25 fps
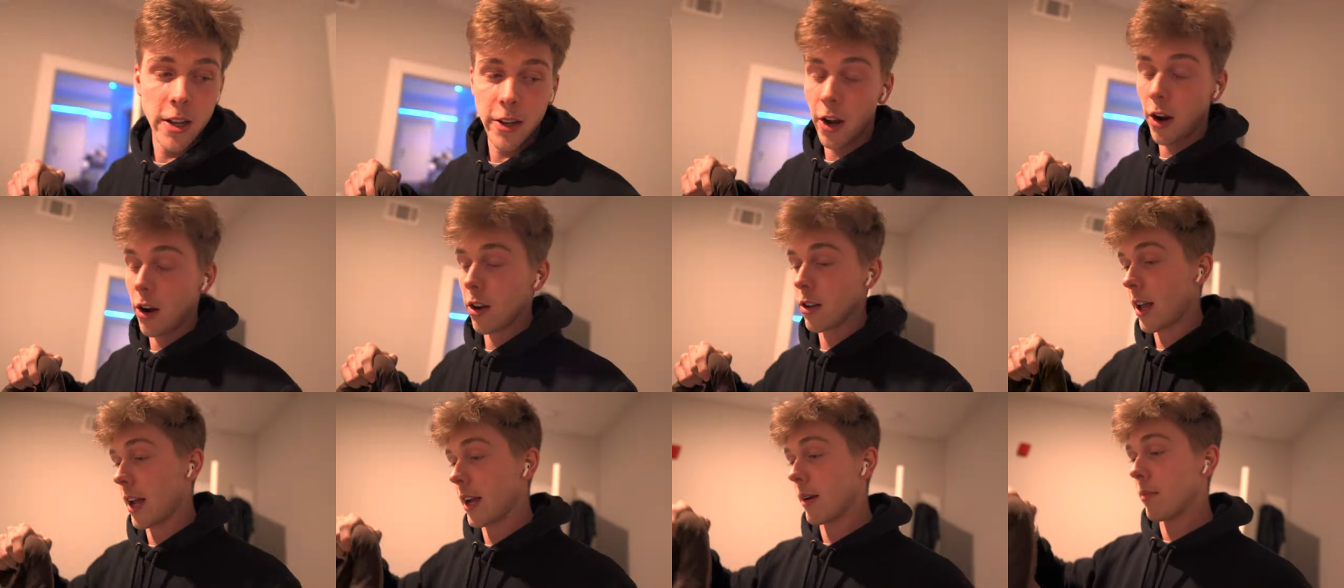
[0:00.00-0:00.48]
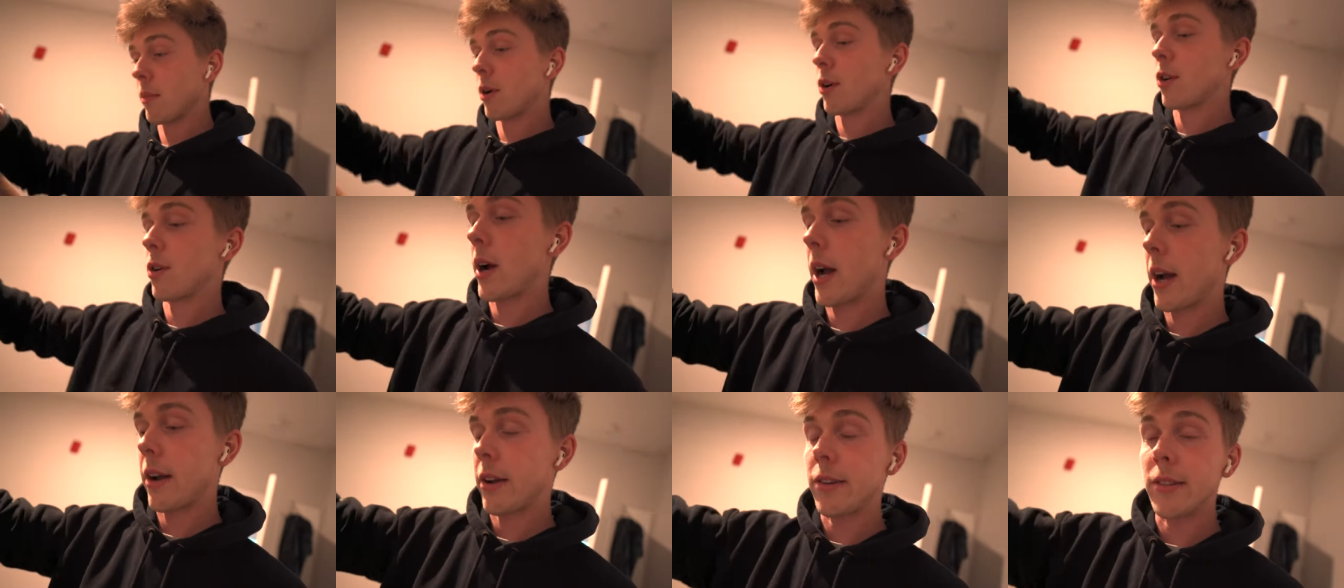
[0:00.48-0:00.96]
Y'all are like,
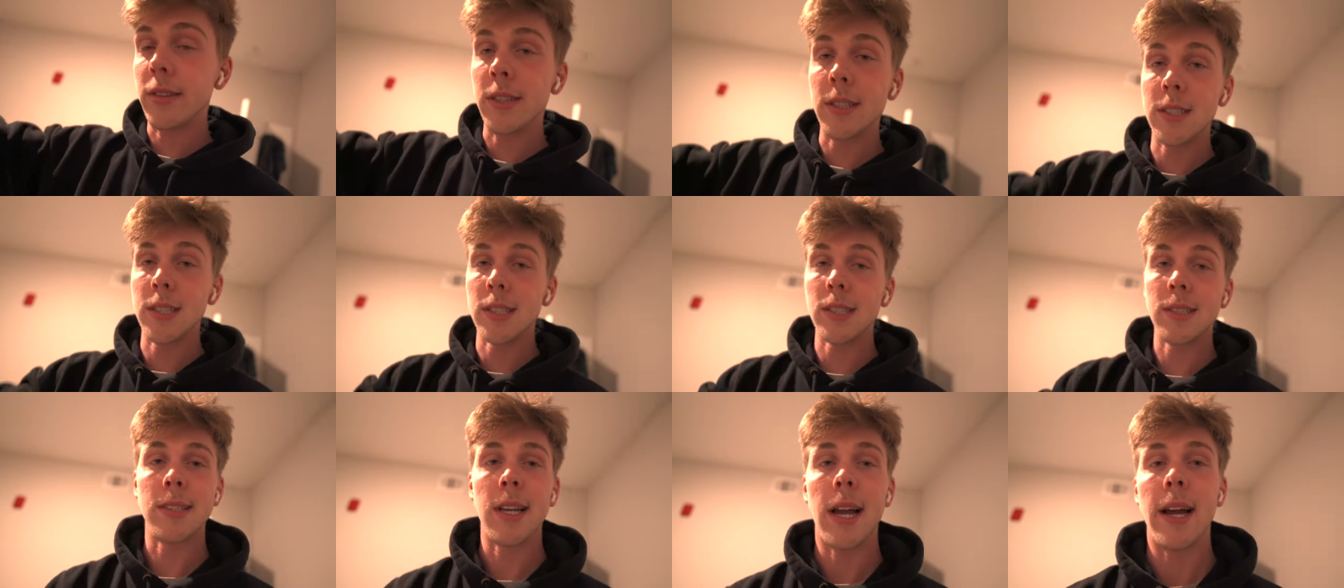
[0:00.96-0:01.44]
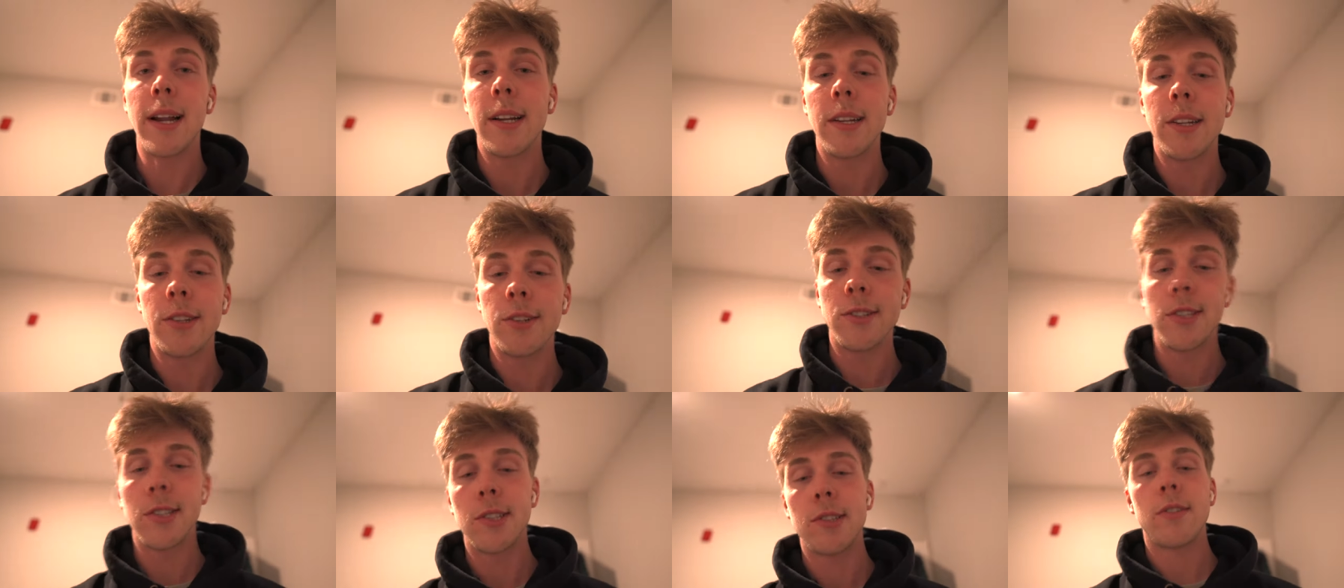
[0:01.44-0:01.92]
bro, how are you this
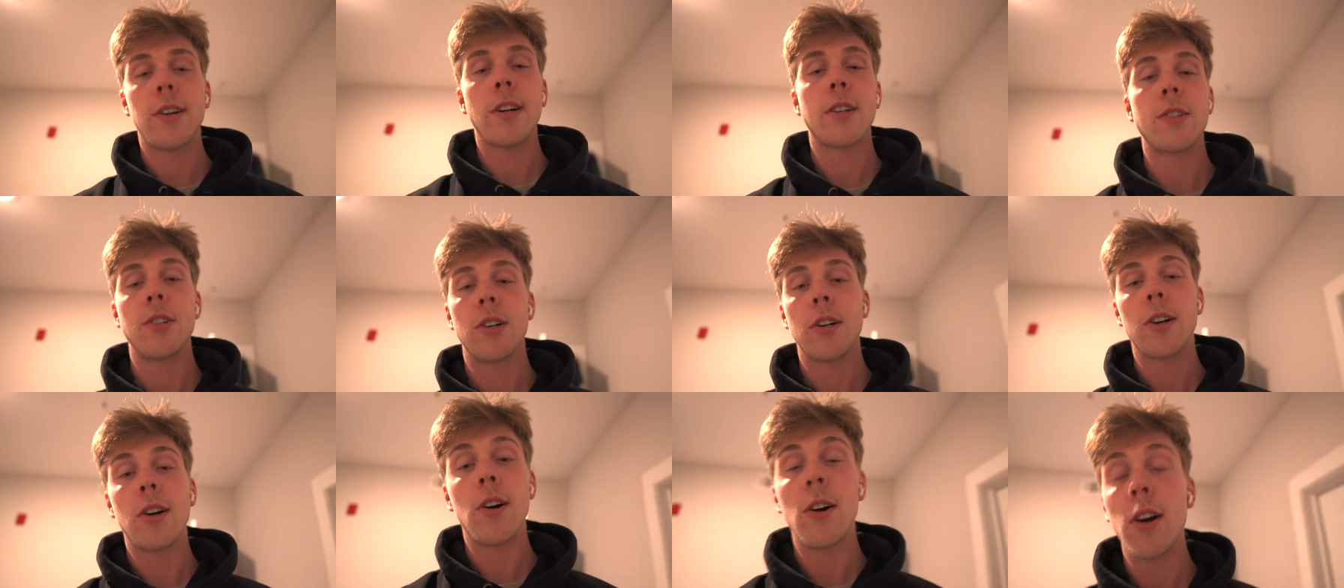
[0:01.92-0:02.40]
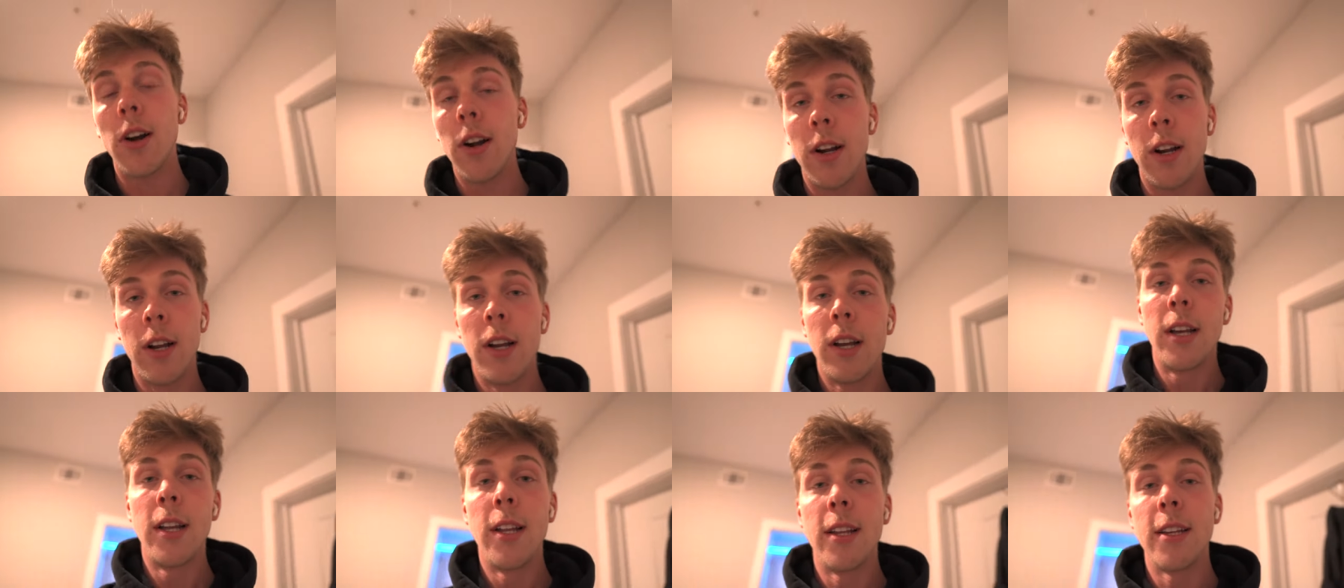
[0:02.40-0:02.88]
excited? You just wrecked your car.
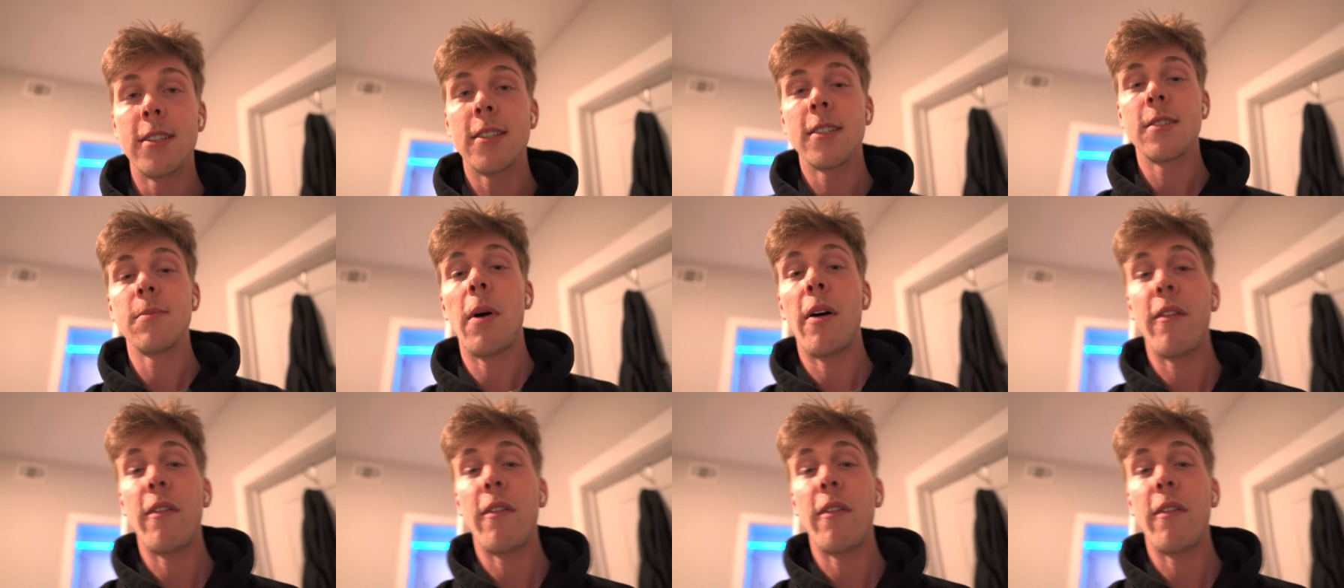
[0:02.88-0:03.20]
This is